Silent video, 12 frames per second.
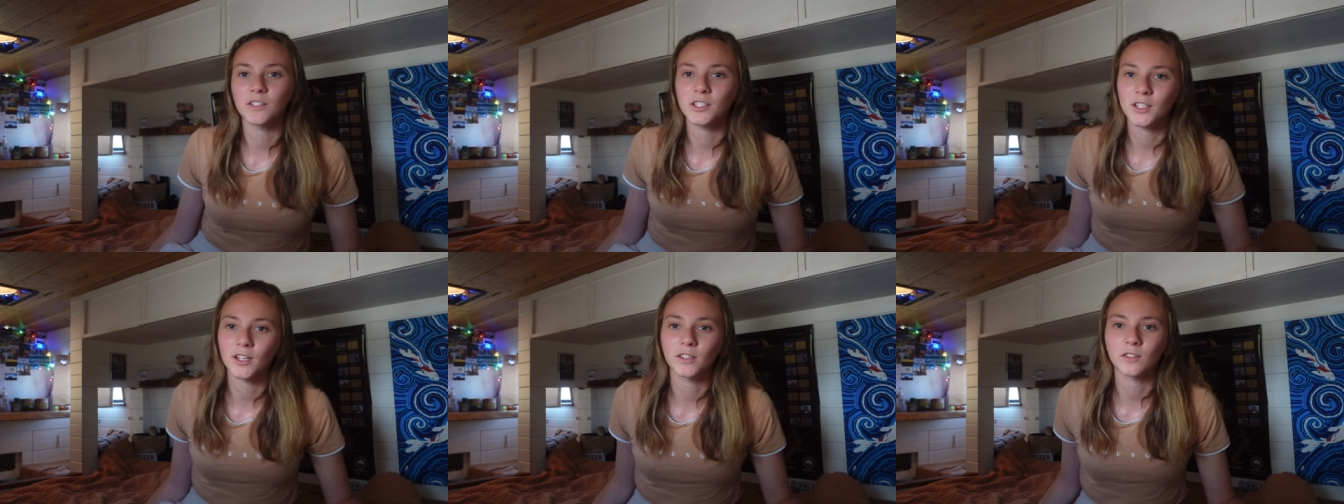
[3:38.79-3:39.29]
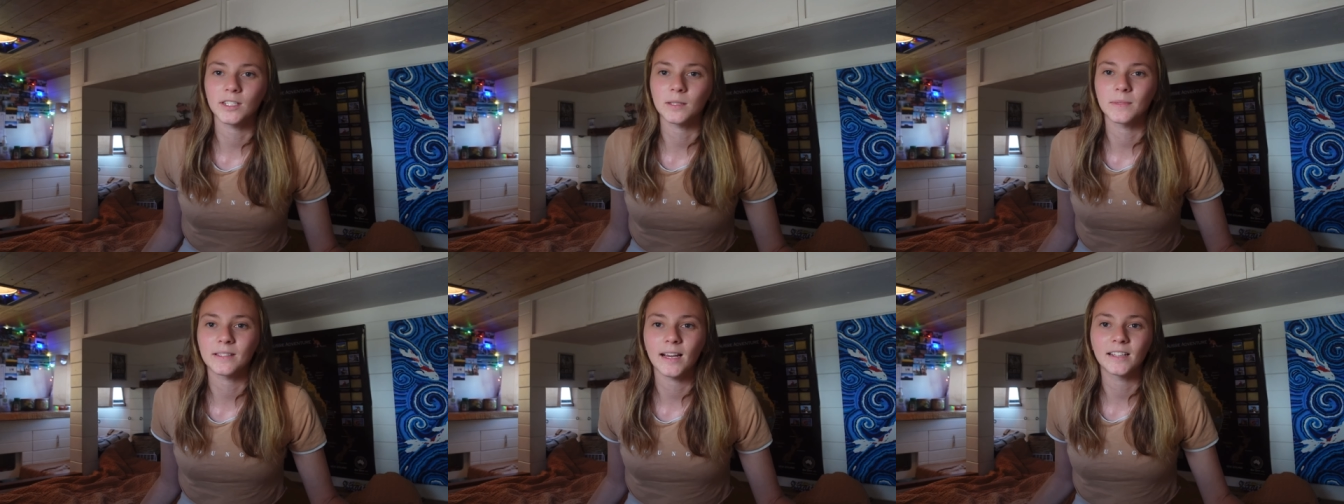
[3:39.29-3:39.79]
I've just turned the
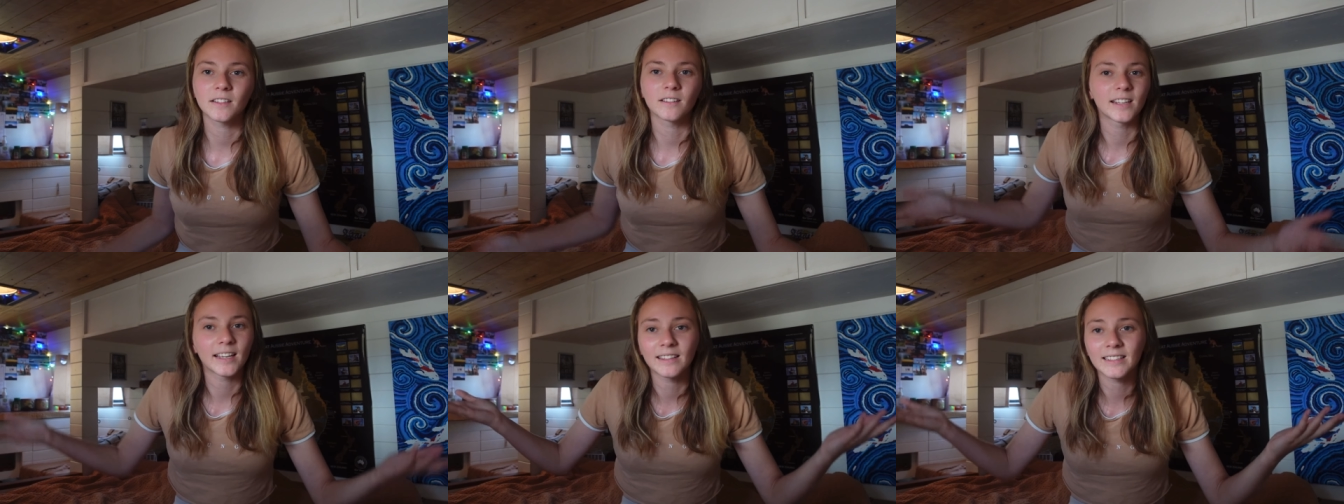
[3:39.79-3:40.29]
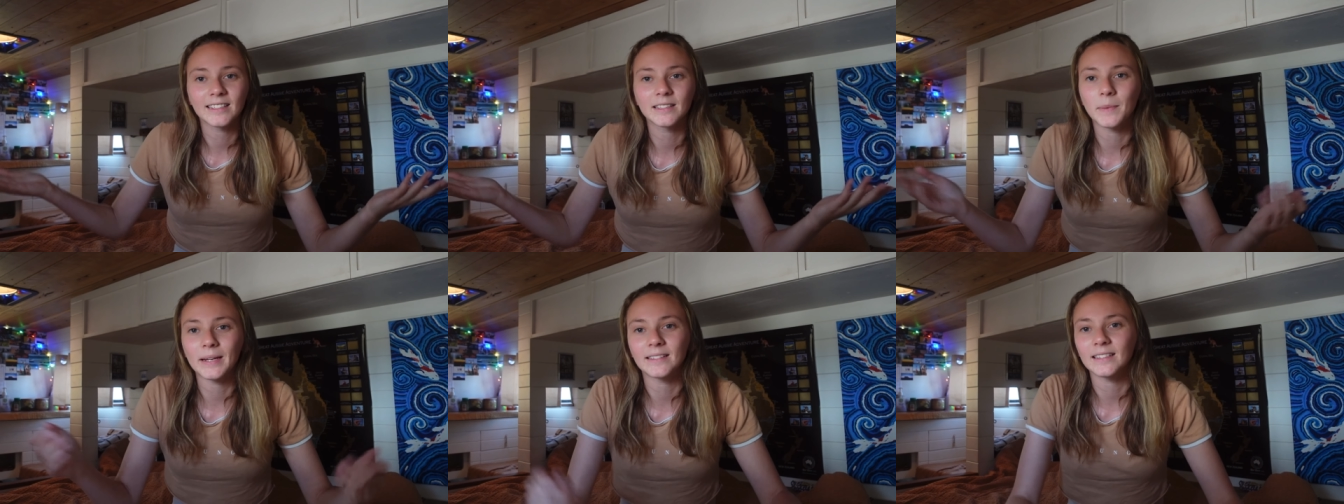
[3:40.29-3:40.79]
Christmas lights on and this
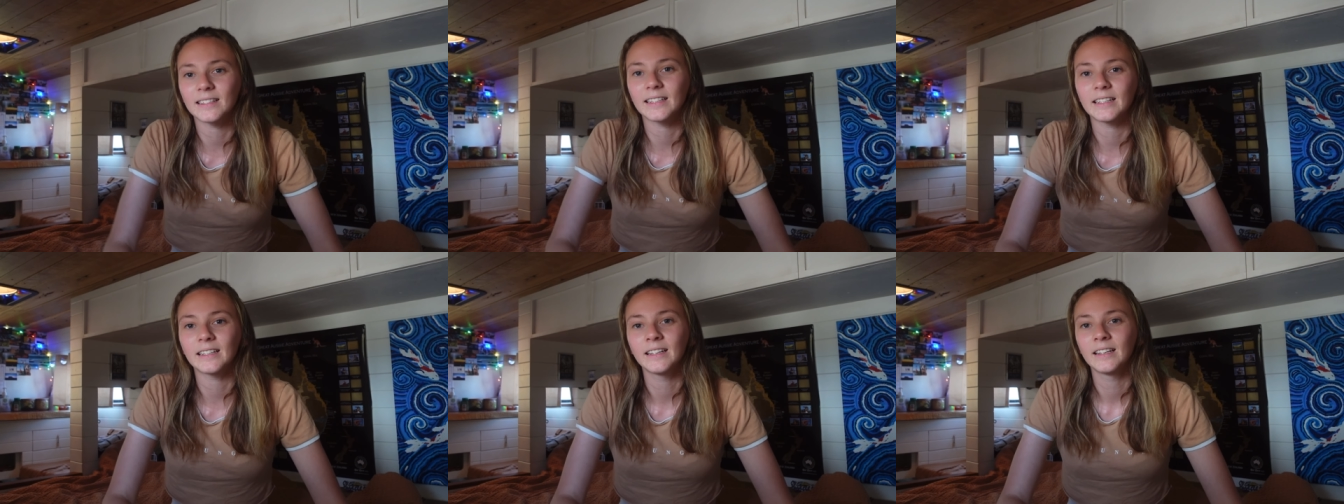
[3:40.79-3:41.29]
is basically